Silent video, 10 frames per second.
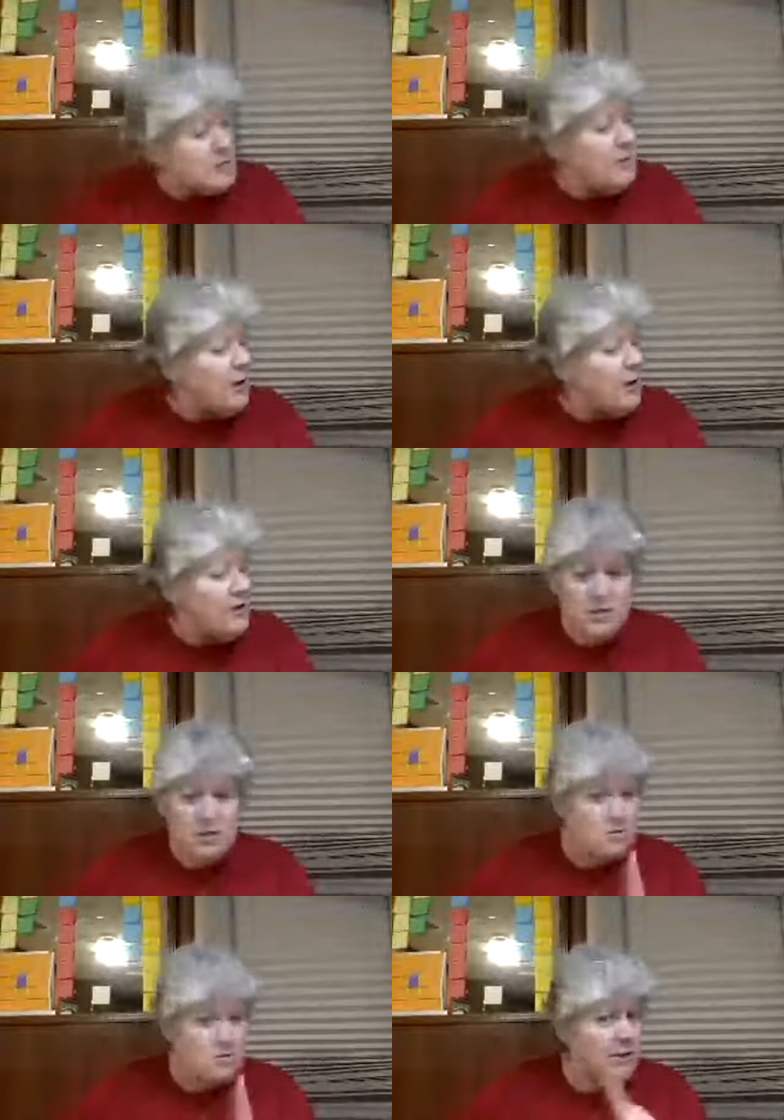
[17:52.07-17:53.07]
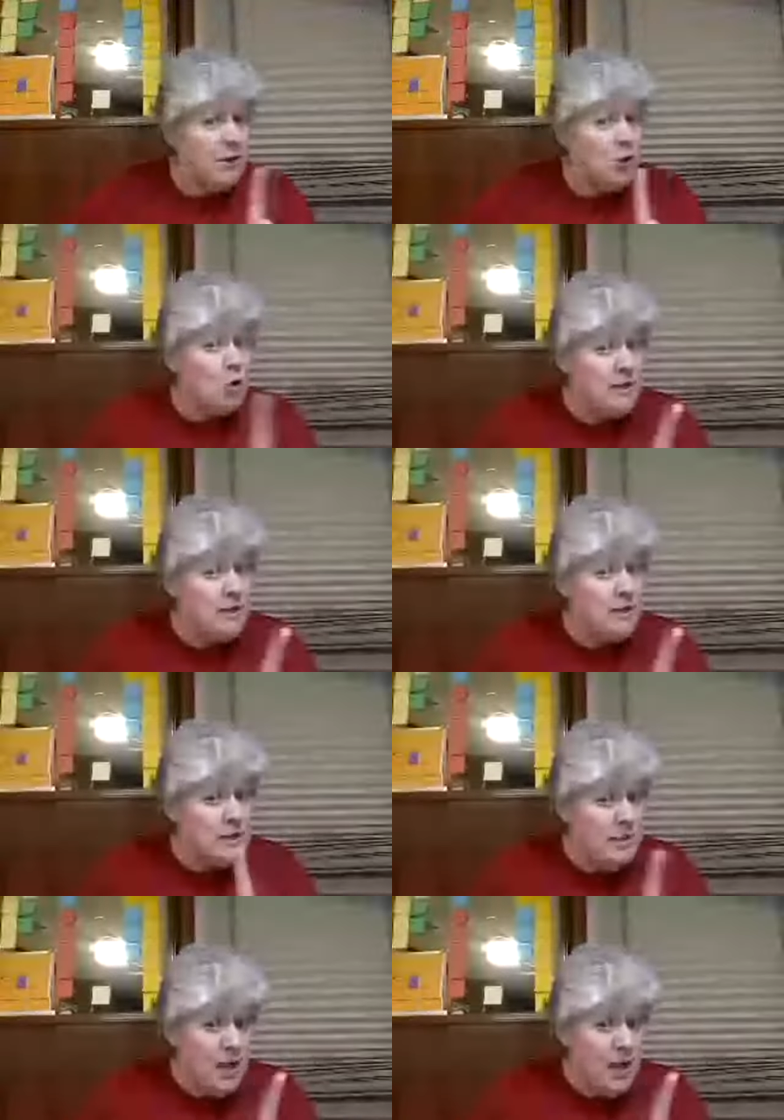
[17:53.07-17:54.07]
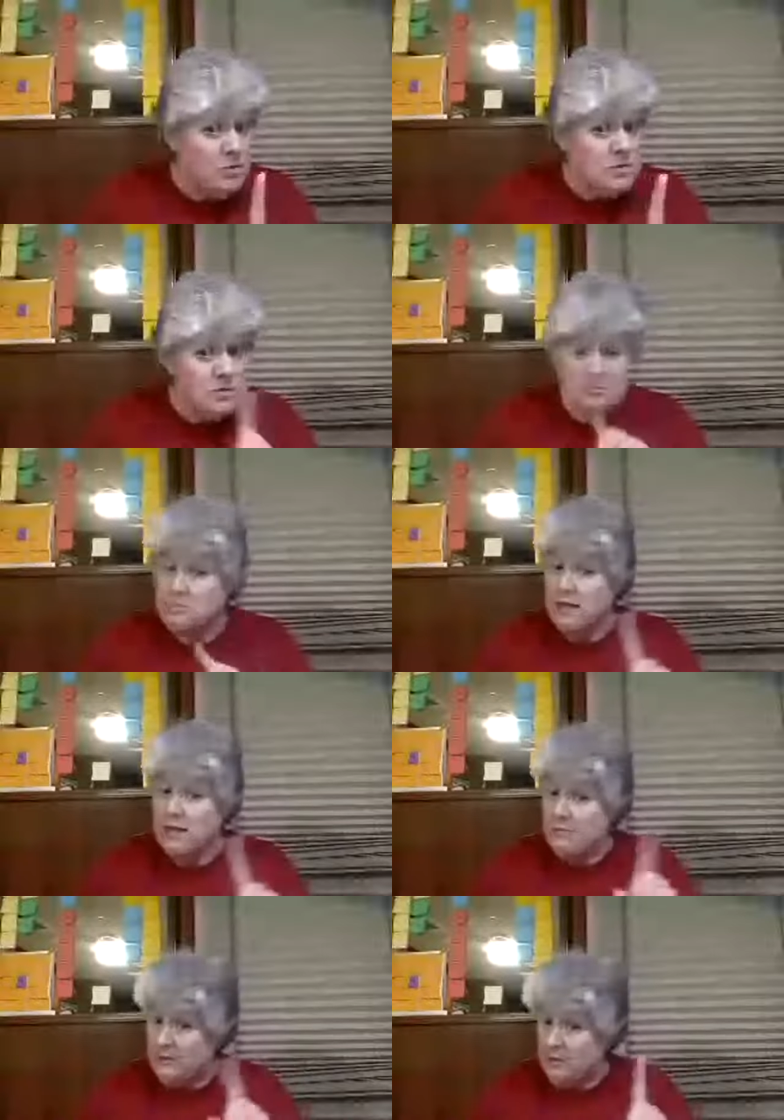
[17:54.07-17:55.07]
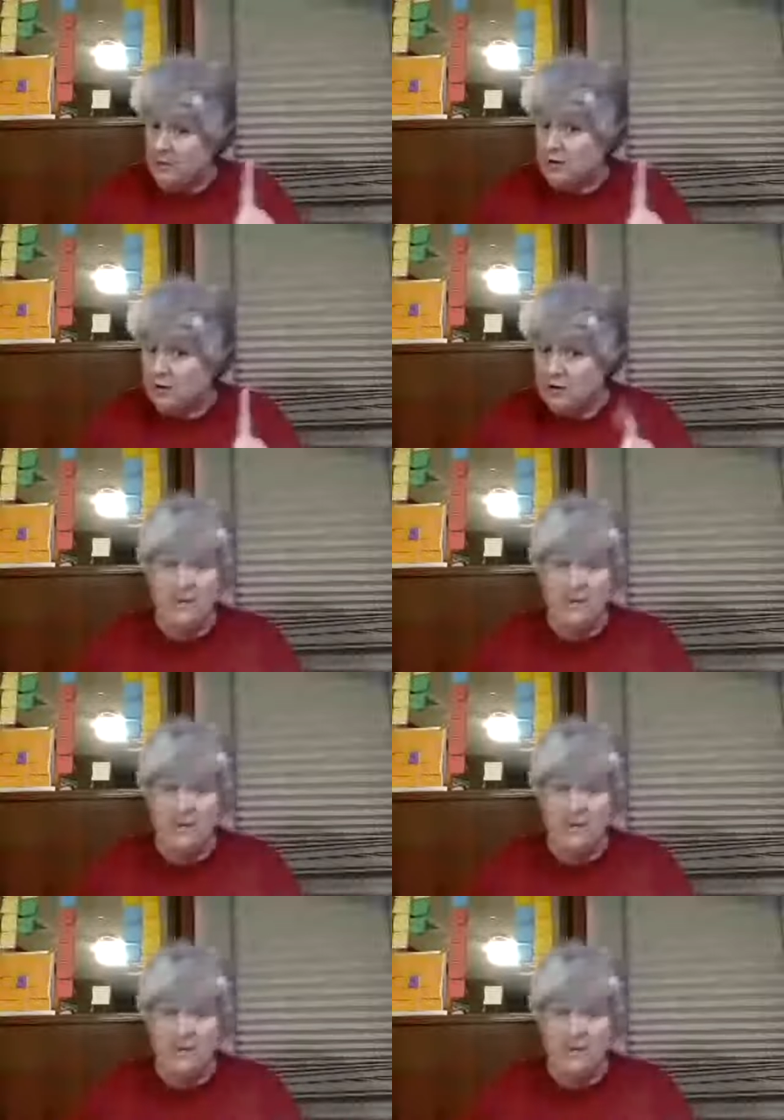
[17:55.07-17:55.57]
back over because she doesn't want to get caught looking at the bells. They are beneath her.